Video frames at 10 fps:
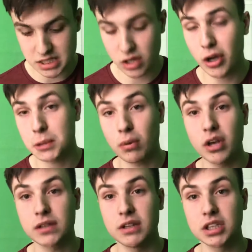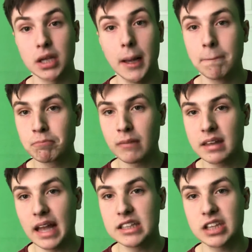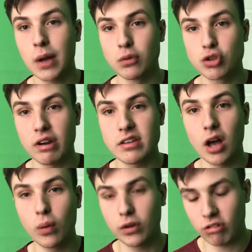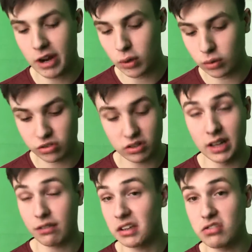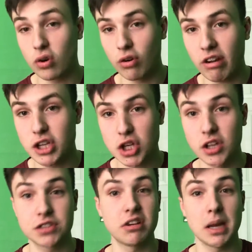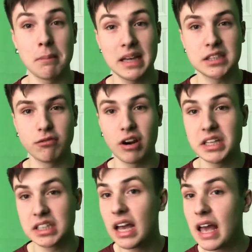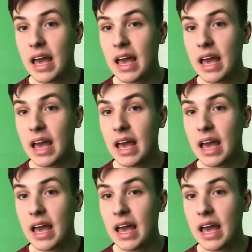it's a nice price for this Dan Skelton trained older grey horse, and I think he's got a great chance of running a massive race